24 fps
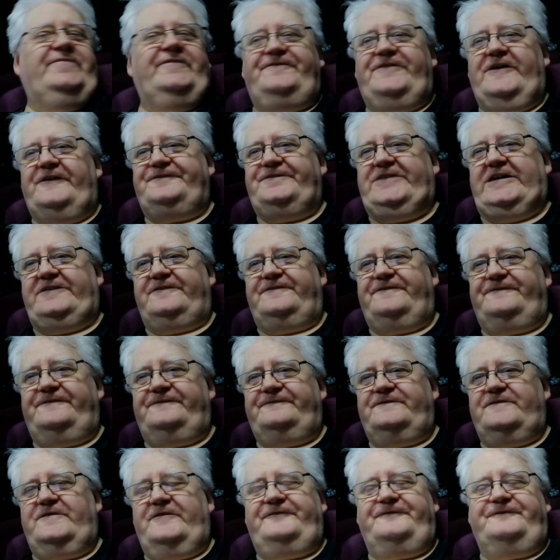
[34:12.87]
50
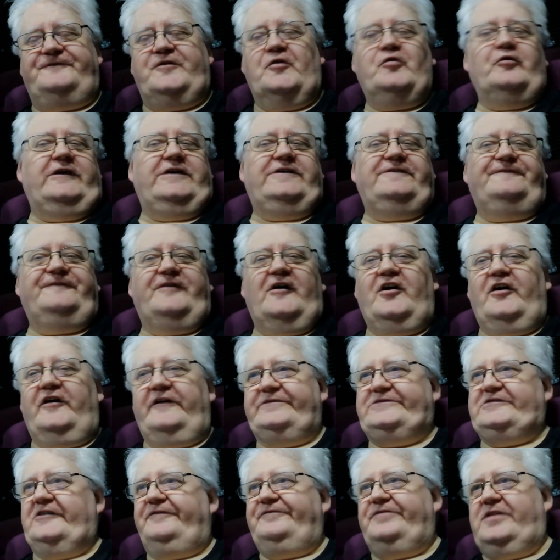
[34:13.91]

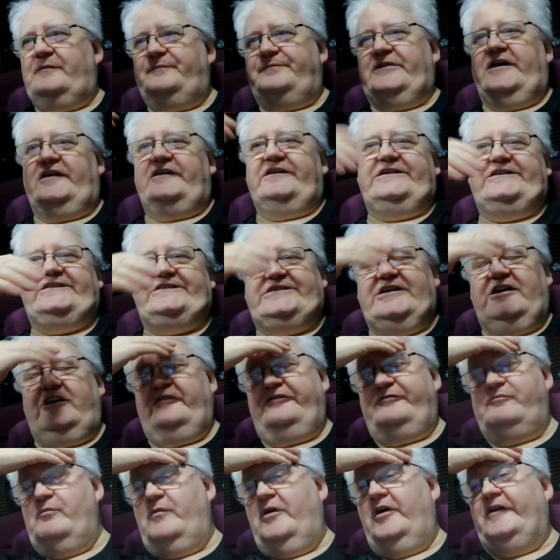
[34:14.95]
45s off the bloody
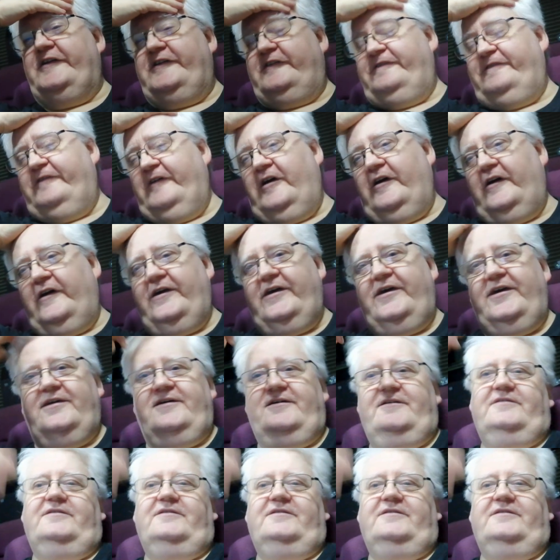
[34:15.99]
shelf, modify it.